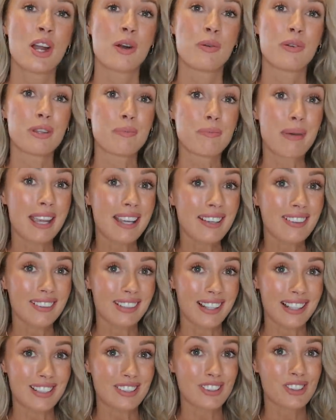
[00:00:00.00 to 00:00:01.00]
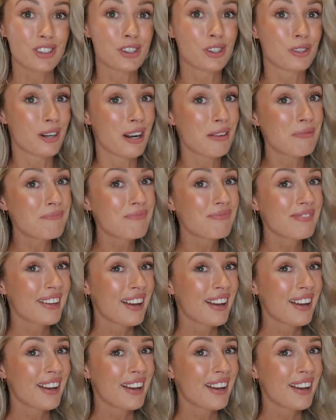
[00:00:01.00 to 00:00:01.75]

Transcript: with the pink lace trim.